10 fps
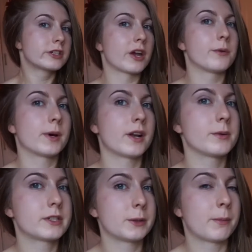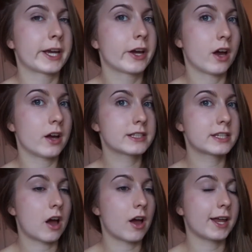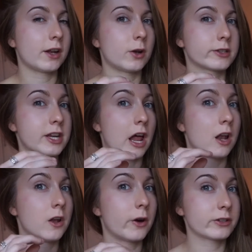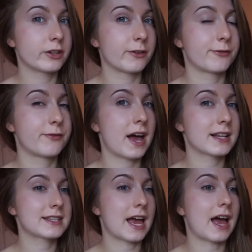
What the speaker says: So when I was doing my cut, I lost a lot of fat,